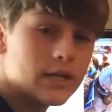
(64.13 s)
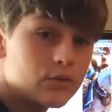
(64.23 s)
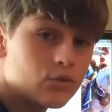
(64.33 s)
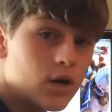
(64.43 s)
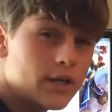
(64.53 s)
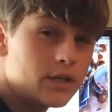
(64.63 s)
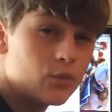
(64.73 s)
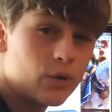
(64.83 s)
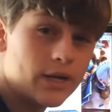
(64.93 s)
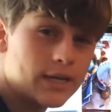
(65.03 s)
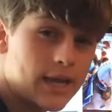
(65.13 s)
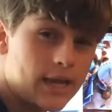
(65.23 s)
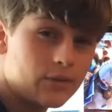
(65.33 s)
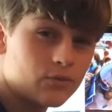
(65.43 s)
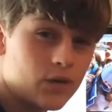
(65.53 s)
it can run, what it
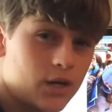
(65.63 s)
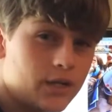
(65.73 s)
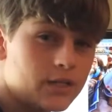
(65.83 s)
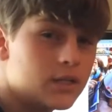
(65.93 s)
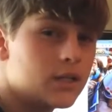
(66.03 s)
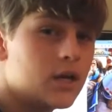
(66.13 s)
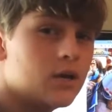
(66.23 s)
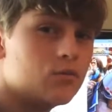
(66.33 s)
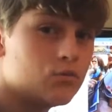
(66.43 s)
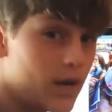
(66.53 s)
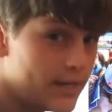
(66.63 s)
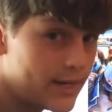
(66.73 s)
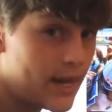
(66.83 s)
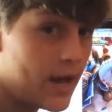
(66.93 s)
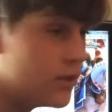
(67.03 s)
can't run right
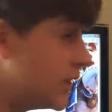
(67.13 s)
now.